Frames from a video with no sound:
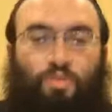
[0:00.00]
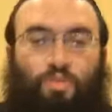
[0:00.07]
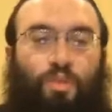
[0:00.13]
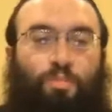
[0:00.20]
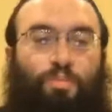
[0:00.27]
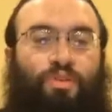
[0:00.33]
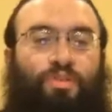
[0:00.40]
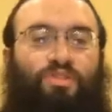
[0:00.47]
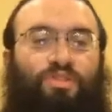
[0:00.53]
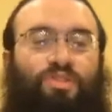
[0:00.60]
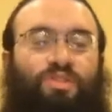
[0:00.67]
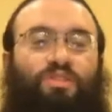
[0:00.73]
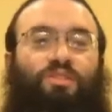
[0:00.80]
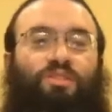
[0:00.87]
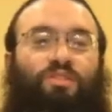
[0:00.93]
Because when a
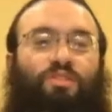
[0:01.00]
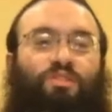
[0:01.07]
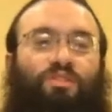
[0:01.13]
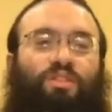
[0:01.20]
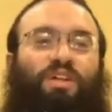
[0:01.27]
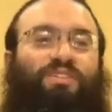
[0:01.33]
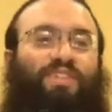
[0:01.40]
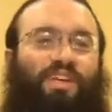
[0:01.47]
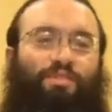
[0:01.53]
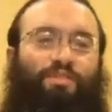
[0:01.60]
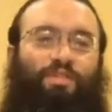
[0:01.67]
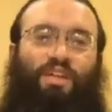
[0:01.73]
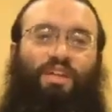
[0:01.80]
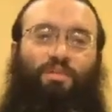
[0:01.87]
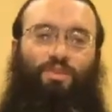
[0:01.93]
person Let's
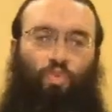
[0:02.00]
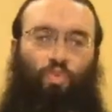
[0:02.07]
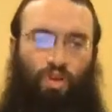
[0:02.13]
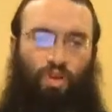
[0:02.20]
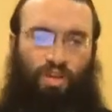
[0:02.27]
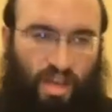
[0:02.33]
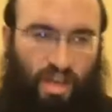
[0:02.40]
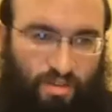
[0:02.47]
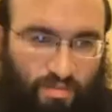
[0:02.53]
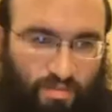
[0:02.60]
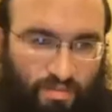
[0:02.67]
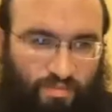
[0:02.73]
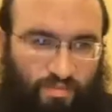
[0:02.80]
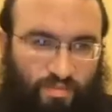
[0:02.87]
say, for example, he's working out.